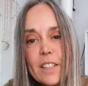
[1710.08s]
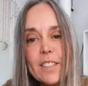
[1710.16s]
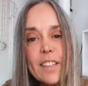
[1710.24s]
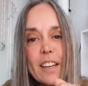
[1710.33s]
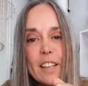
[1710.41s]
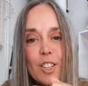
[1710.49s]

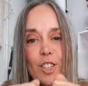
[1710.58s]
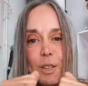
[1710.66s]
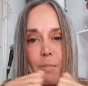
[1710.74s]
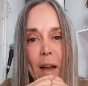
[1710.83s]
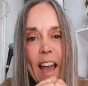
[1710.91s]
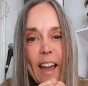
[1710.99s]
It's an
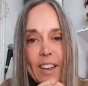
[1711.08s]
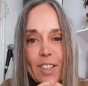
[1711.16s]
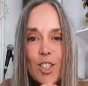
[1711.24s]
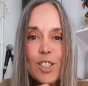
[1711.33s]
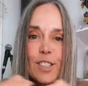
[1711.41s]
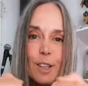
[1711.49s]
energy
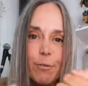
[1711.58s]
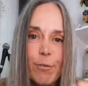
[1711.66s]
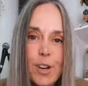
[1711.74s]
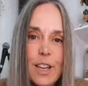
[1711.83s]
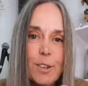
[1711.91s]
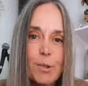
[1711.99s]
match. It's a
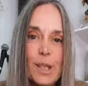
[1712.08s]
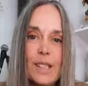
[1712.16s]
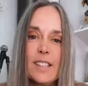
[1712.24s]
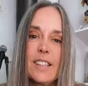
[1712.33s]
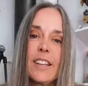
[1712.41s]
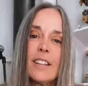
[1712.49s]

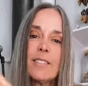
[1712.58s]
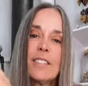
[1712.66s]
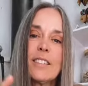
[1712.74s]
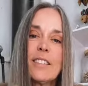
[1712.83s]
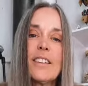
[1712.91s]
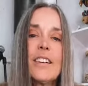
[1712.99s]
frequency.
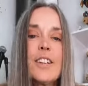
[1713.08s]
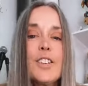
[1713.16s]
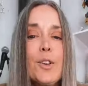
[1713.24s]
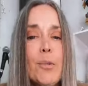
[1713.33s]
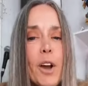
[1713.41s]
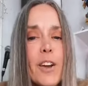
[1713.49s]

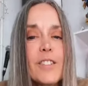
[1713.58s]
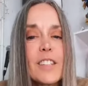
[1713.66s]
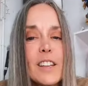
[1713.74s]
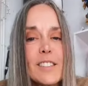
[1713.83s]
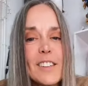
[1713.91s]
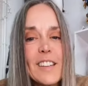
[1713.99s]
New Earth
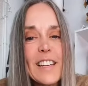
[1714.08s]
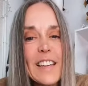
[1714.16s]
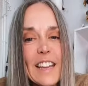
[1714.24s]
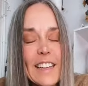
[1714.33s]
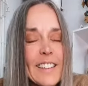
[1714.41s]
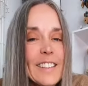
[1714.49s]
doesn't
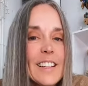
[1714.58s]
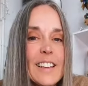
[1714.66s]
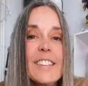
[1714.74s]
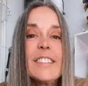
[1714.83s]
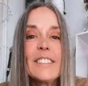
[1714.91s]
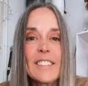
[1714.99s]
need
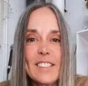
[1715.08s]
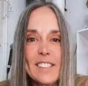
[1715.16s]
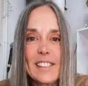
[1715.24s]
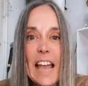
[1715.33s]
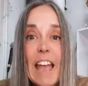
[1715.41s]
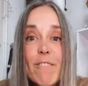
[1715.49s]

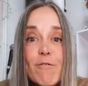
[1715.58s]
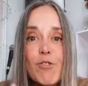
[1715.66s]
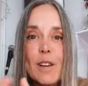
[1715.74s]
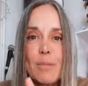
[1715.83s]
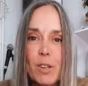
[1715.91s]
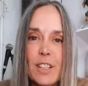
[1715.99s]
leaders.
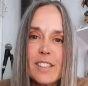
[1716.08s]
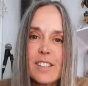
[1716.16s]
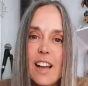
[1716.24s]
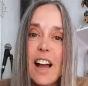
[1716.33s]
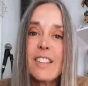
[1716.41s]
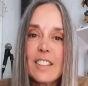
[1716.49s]
Everybody's
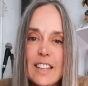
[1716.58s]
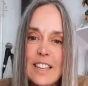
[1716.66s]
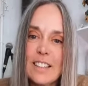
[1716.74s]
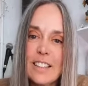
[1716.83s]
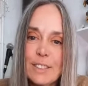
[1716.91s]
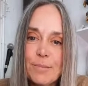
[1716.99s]
a
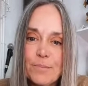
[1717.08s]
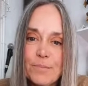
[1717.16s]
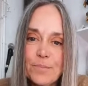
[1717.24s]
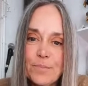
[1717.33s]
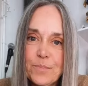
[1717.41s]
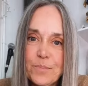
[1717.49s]
leader.
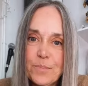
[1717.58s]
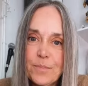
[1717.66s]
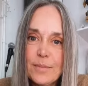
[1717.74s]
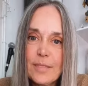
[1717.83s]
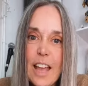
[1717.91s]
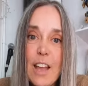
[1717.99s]

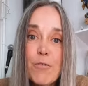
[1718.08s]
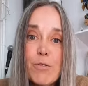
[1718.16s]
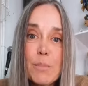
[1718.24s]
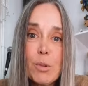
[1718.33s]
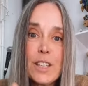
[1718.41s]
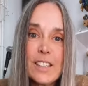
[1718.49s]

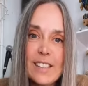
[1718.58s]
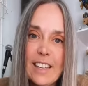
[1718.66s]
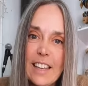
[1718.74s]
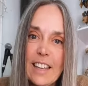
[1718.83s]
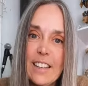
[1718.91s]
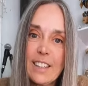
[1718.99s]
Everybody's a
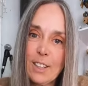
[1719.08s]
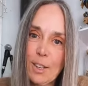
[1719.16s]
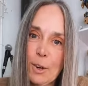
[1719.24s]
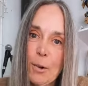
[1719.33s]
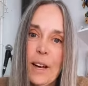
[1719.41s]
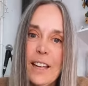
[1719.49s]
king and a
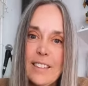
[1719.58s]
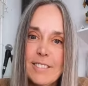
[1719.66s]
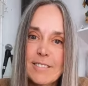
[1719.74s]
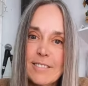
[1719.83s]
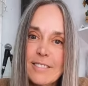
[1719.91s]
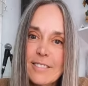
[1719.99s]

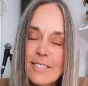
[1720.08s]
queen.